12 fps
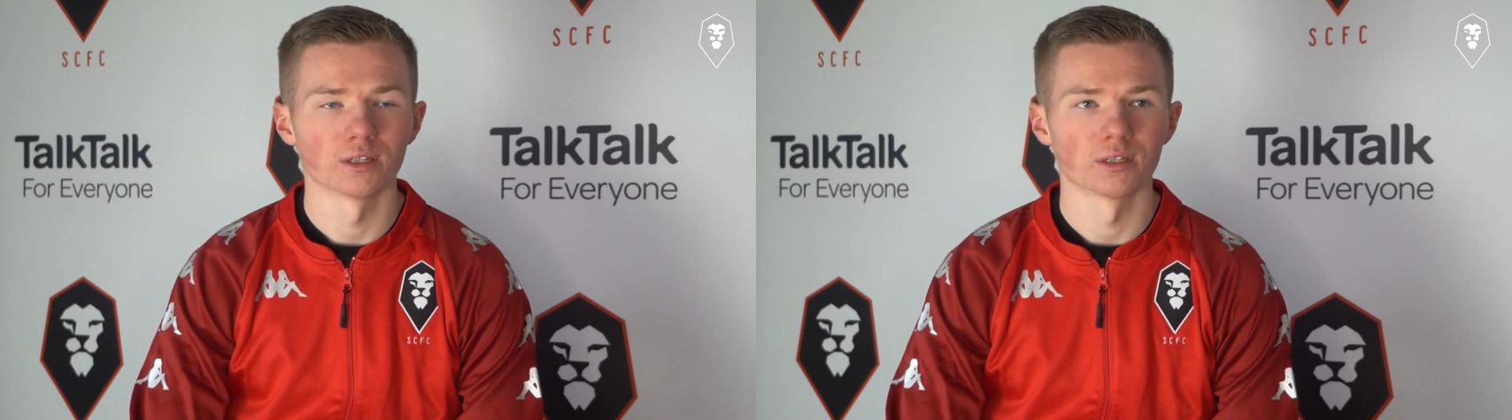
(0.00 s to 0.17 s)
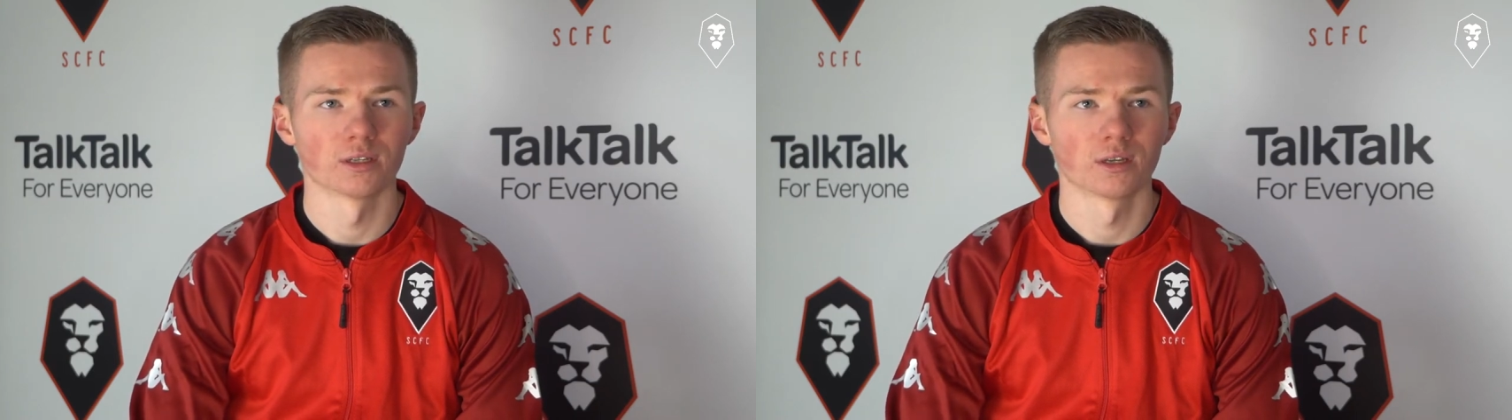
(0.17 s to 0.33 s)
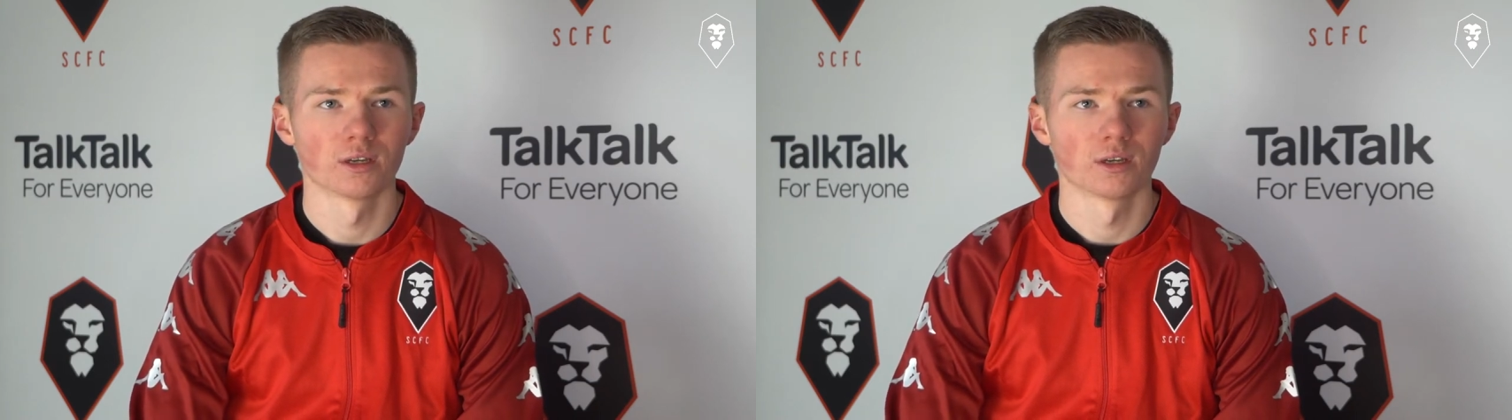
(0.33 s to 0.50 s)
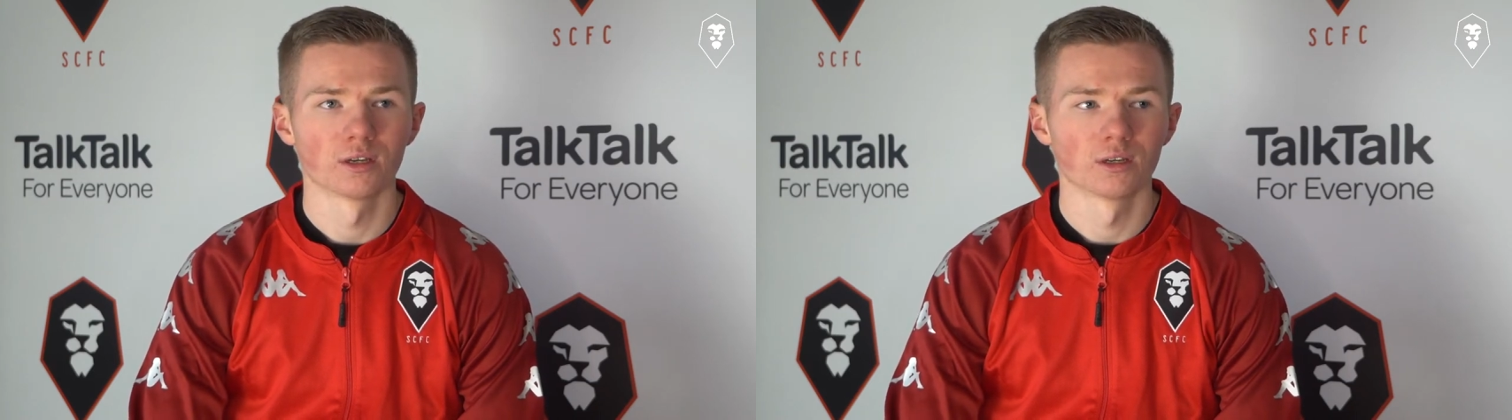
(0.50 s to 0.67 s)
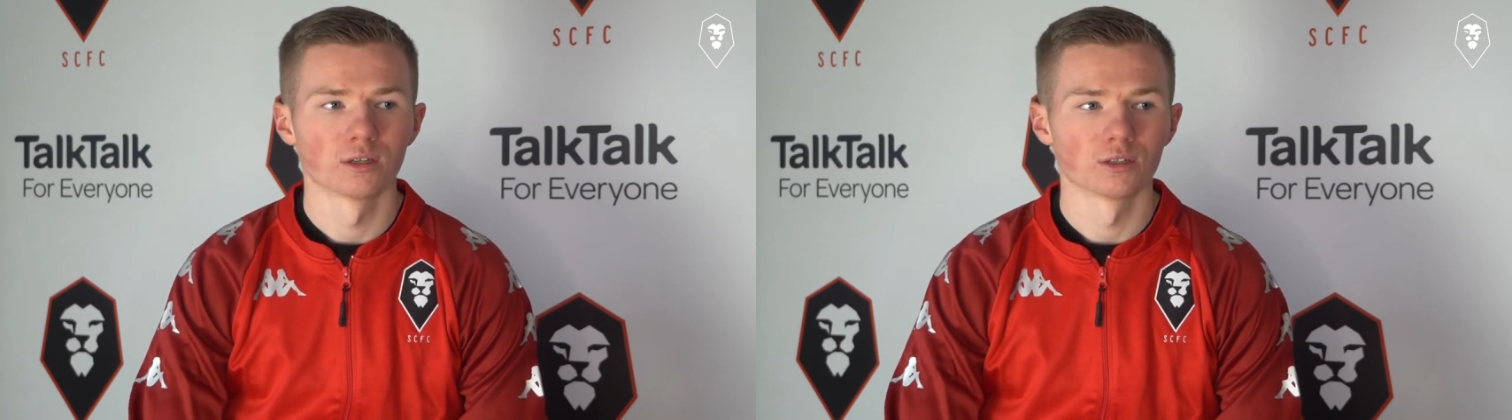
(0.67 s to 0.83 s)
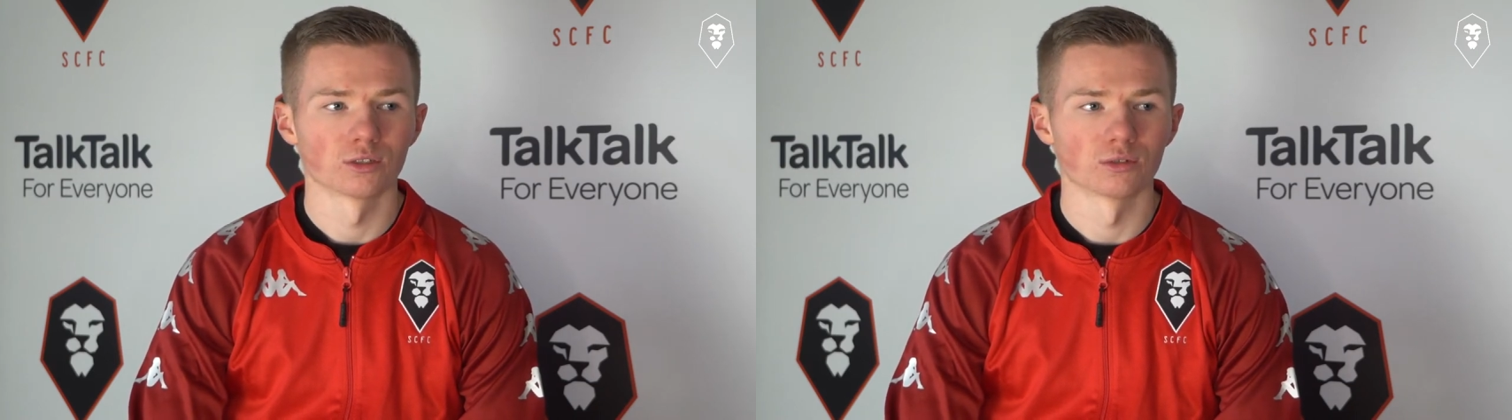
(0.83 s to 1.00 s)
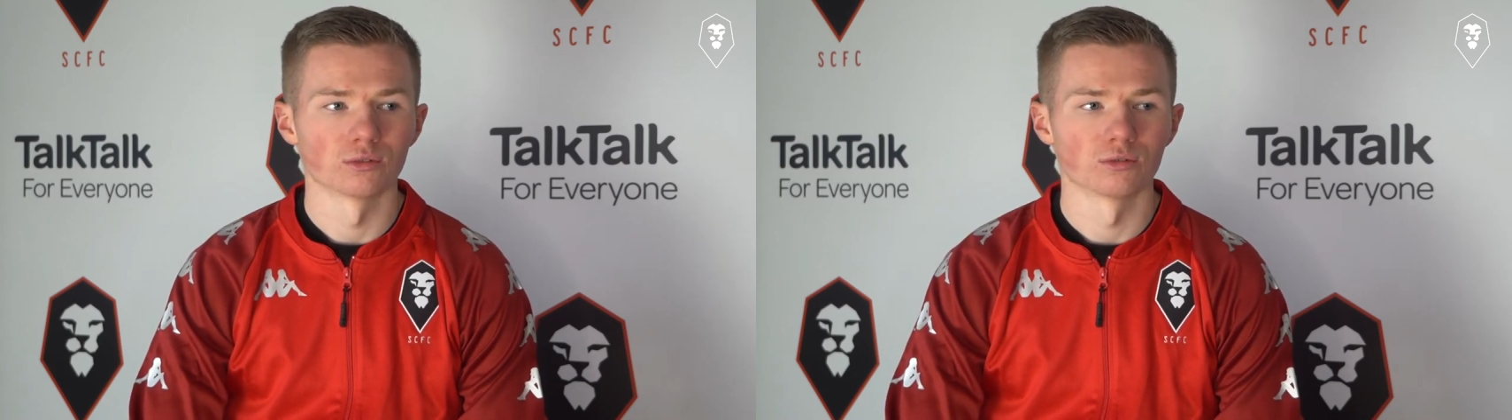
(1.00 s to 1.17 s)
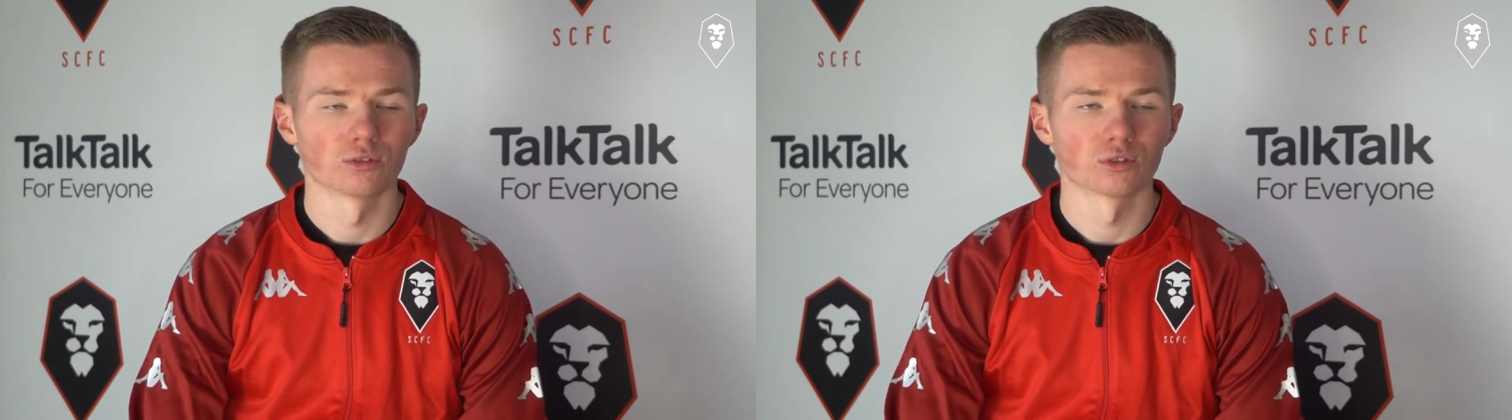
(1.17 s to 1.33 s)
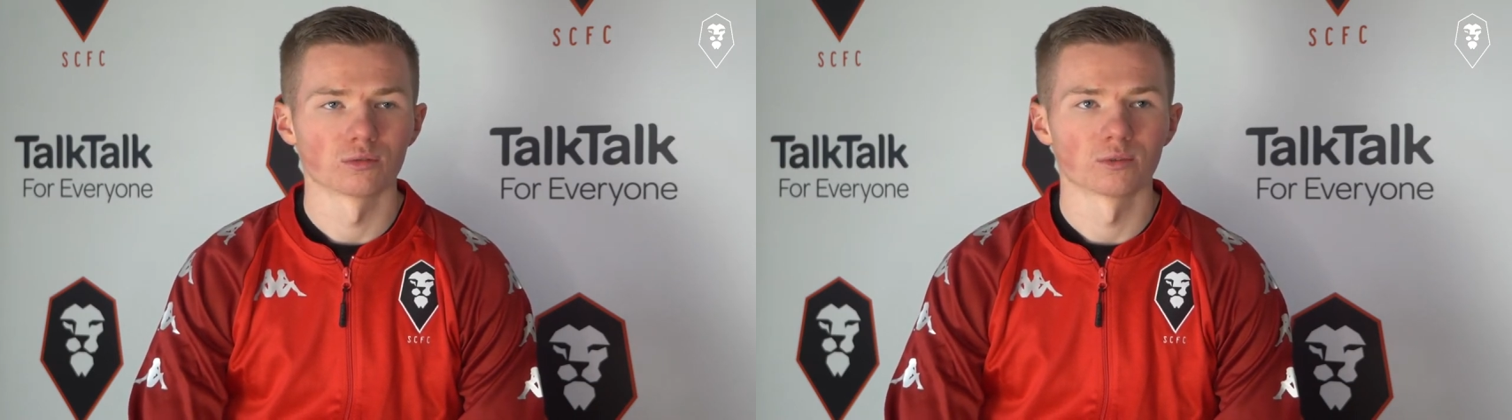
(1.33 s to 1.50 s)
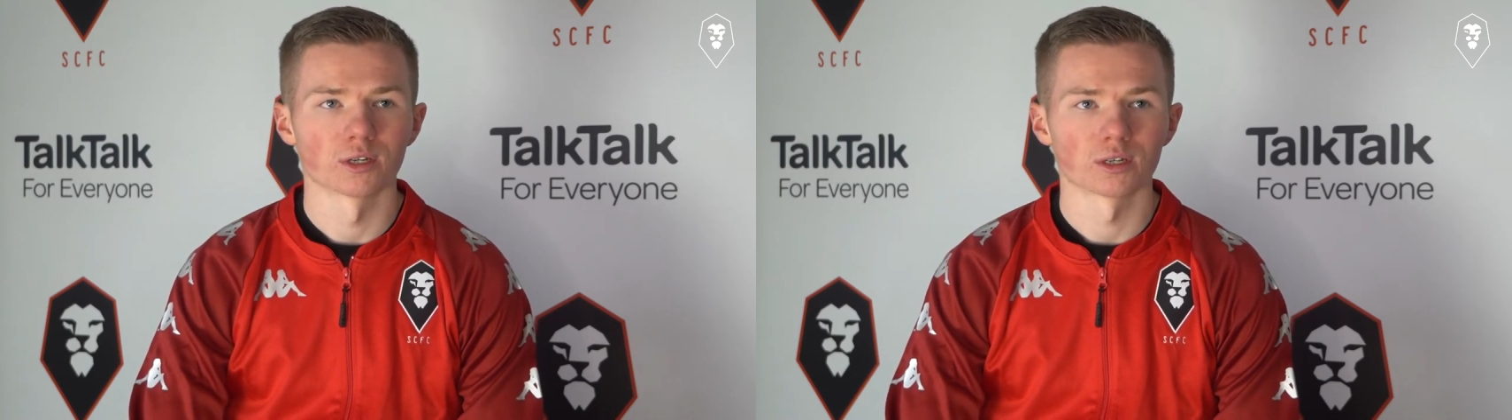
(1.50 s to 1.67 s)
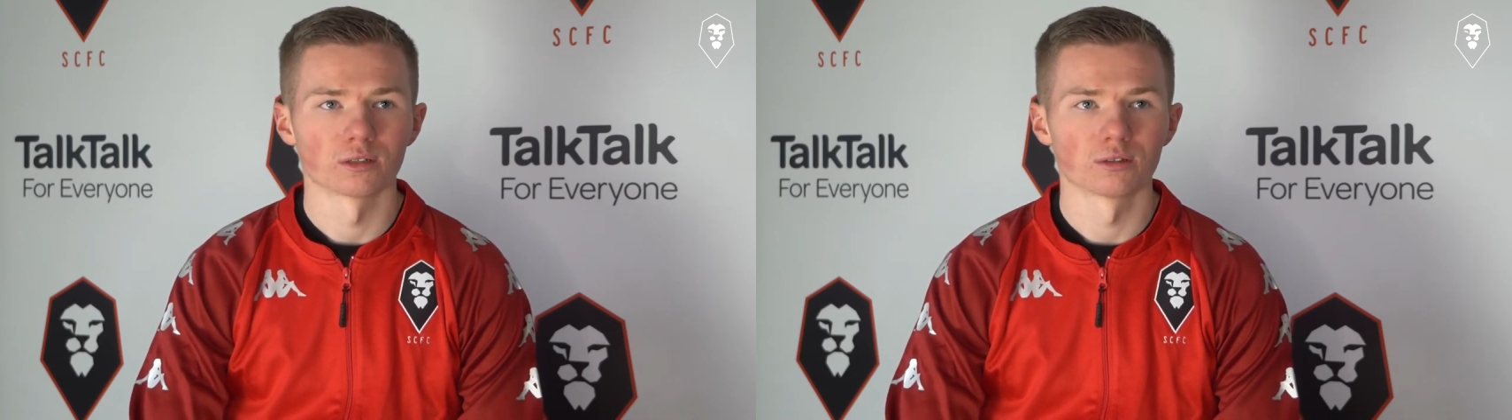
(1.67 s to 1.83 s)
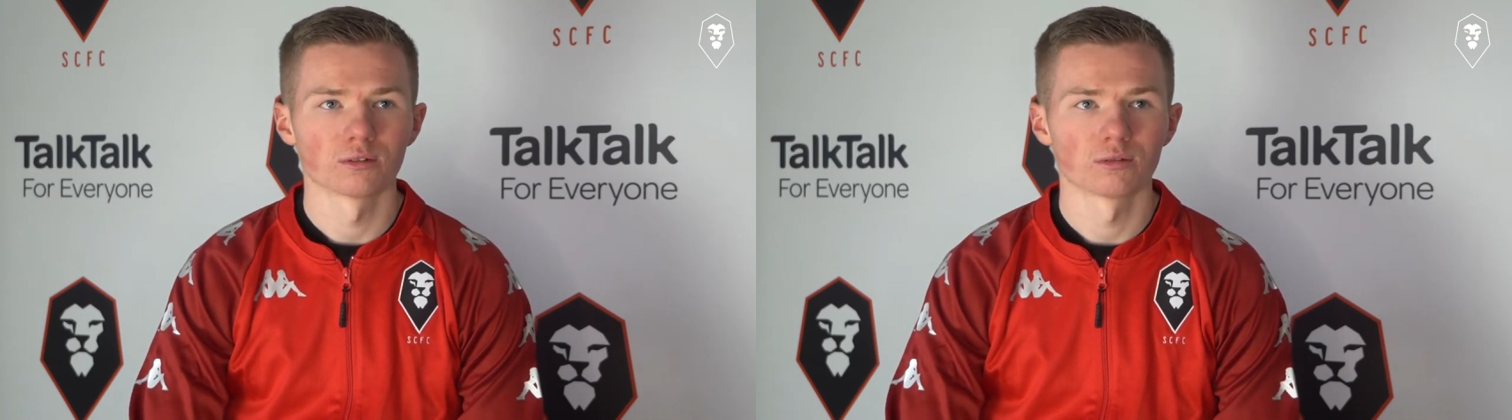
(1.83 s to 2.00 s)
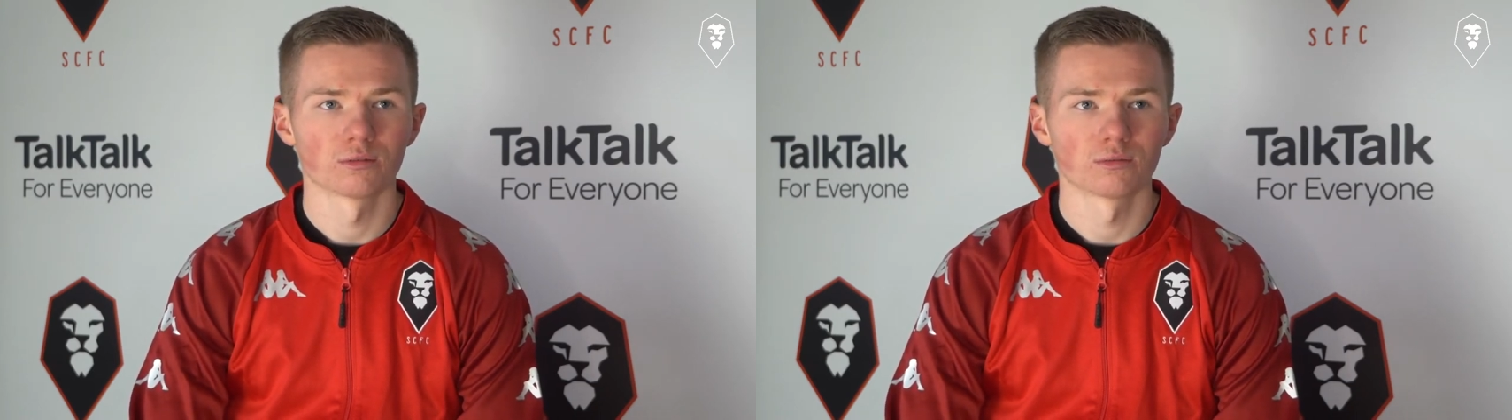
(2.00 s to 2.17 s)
and showing showing what I can do.